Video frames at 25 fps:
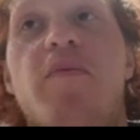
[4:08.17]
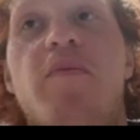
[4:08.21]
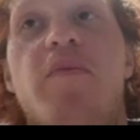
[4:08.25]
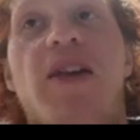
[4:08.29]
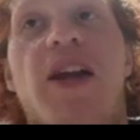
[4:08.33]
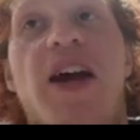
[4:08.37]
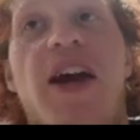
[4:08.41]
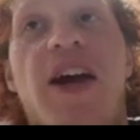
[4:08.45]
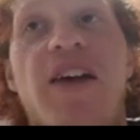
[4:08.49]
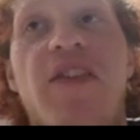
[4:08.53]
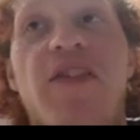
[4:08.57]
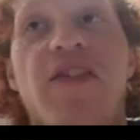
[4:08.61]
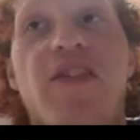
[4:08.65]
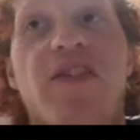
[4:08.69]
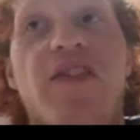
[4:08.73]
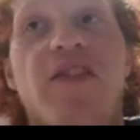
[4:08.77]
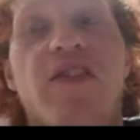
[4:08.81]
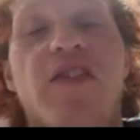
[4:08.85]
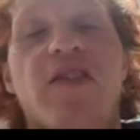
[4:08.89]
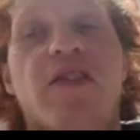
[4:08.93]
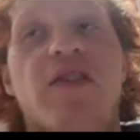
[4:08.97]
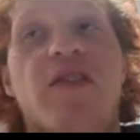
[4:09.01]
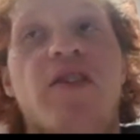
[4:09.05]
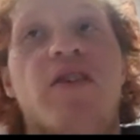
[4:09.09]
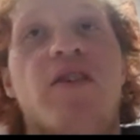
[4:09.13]
bless.
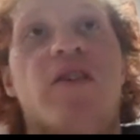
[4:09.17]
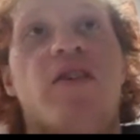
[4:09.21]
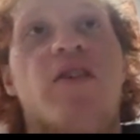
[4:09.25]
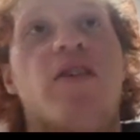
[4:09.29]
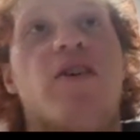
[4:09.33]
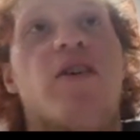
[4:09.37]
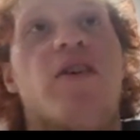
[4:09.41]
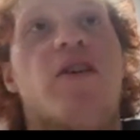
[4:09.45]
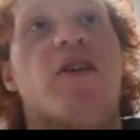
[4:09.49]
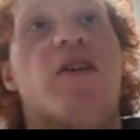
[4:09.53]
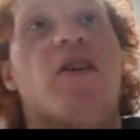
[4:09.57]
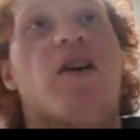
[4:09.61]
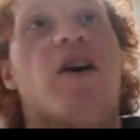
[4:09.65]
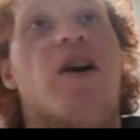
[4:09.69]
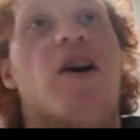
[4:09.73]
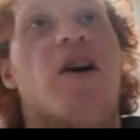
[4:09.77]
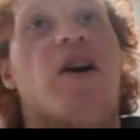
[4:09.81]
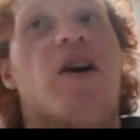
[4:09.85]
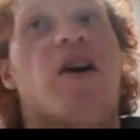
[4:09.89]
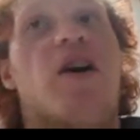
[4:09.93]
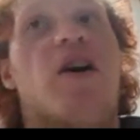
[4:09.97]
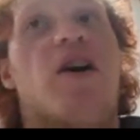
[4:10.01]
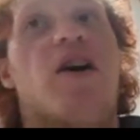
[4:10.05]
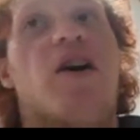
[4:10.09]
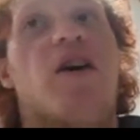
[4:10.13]

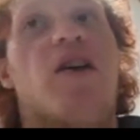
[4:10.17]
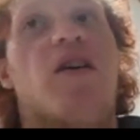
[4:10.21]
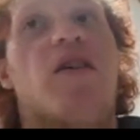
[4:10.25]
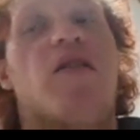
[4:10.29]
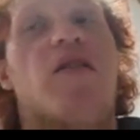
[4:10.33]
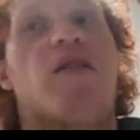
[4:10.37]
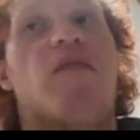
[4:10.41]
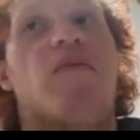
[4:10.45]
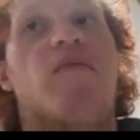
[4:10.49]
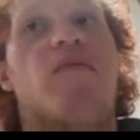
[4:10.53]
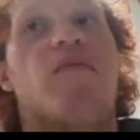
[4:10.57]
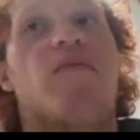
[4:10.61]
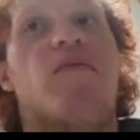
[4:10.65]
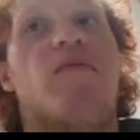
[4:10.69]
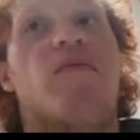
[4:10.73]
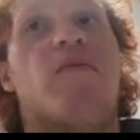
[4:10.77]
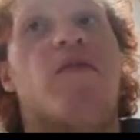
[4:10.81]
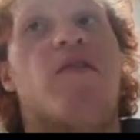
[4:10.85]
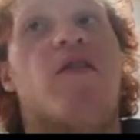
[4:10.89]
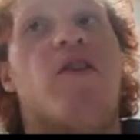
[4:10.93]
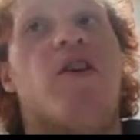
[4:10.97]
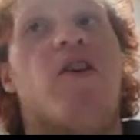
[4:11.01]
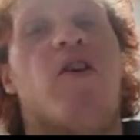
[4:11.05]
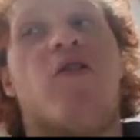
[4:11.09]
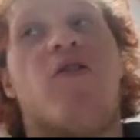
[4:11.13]
I
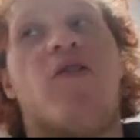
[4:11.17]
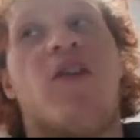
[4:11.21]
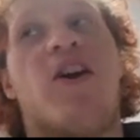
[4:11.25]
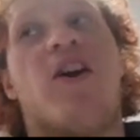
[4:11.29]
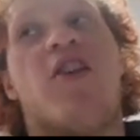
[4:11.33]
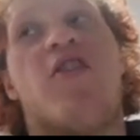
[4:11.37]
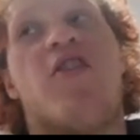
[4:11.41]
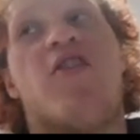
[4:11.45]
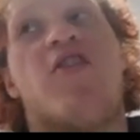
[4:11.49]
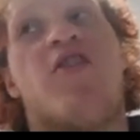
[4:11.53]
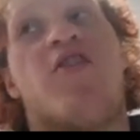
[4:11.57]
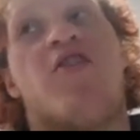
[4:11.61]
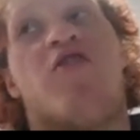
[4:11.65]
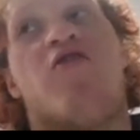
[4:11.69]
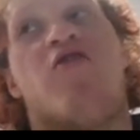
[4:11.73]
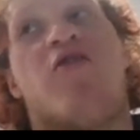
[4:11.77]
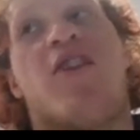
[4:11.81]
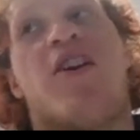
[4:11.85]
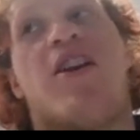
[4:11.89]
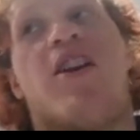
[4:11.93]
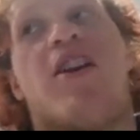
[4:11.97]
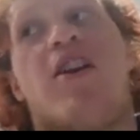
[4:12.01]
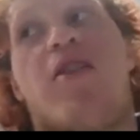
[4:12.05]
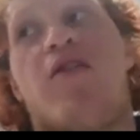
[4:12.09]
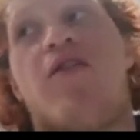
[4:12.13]
was actually
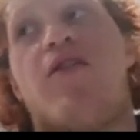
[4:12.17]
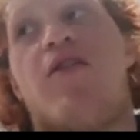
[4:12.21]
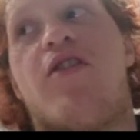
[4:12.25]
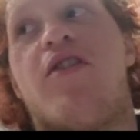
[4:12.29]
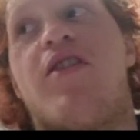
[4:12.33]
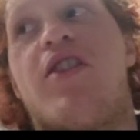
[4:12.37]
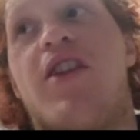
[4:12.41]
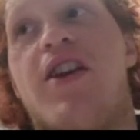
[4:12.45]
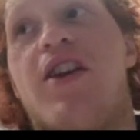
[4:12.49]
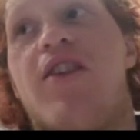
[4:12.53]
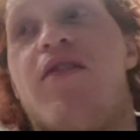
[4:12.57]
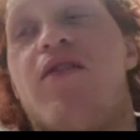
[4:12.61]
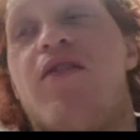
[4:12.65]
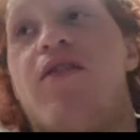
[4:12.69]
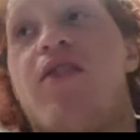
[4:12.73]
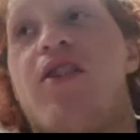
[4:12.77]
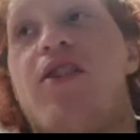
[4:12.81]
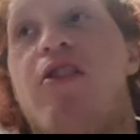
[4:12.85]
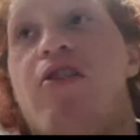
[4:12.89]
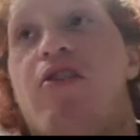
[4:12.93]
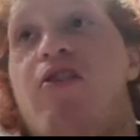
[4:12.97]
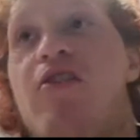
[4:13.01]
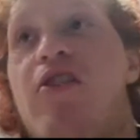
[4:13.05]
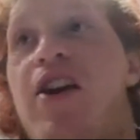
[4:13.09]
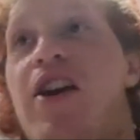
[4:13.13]
directly underneath a
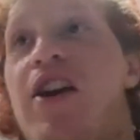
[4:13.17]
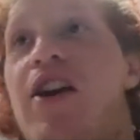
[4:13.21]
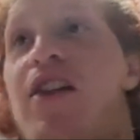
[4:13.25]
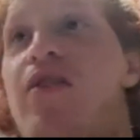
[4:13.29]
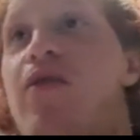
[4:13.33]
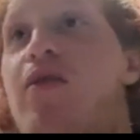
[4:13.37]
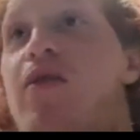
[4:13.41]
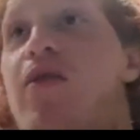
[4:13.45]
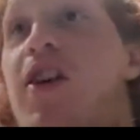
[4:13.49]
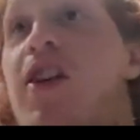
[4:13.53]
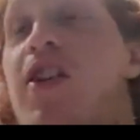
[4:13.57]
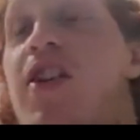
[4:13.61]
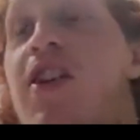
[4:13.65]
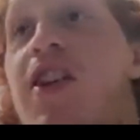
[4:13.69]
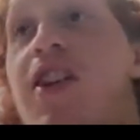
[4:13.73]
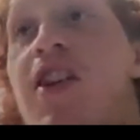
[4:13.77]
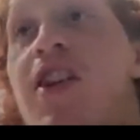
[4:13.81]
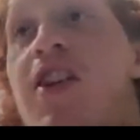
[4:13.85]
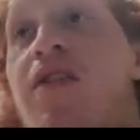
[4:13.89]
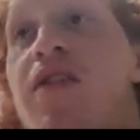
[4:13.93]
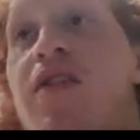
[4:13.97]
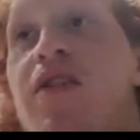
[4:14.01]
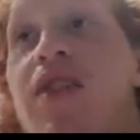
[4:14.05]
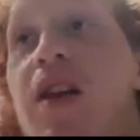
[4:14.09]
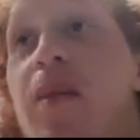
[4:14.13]
grave what actually
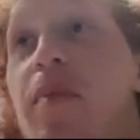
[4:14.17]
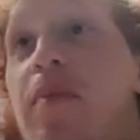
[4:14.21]
did say